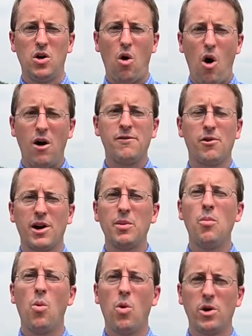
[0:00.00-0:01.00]
offering
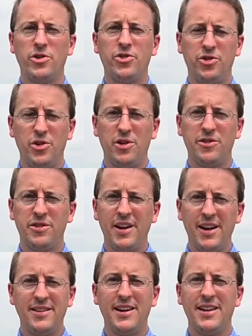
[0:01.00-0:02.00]
more to students than
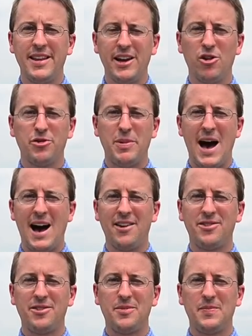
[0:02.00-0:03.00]
it did in the years past.